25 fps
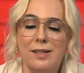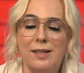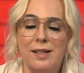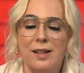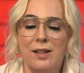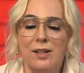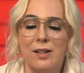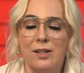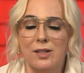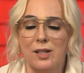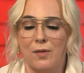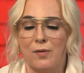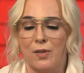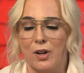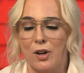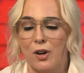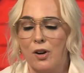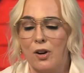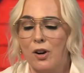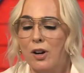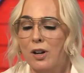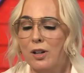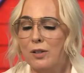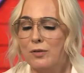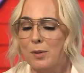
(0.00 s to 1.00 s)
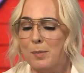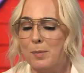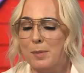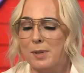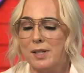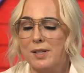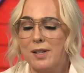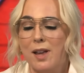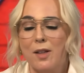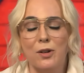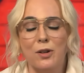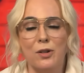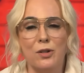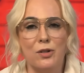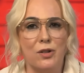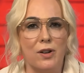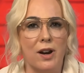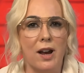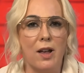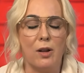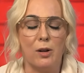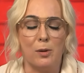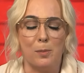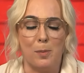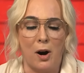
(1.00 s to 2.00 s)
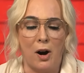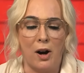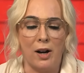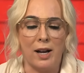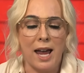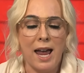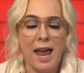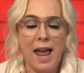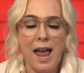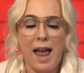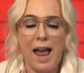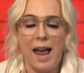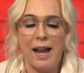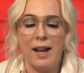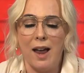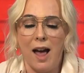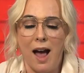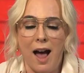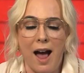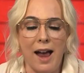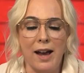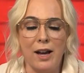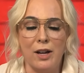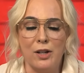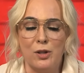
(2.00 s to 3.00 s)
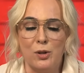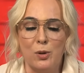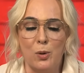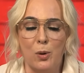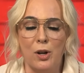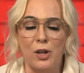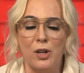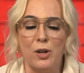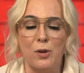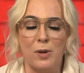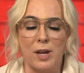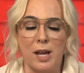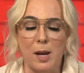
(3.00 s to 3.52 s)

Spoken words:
skills of a girl from a Southern trailer park, and I adore you.